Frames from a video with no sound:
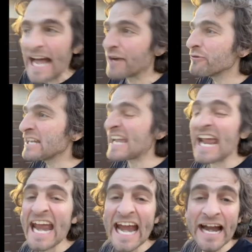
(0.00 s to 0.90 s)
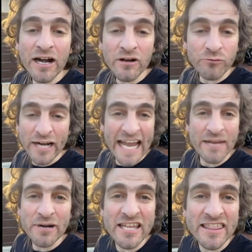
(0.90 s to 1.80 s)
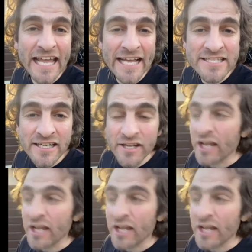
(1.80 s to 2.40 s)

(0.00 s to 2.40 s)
I don't care what anybody thinks.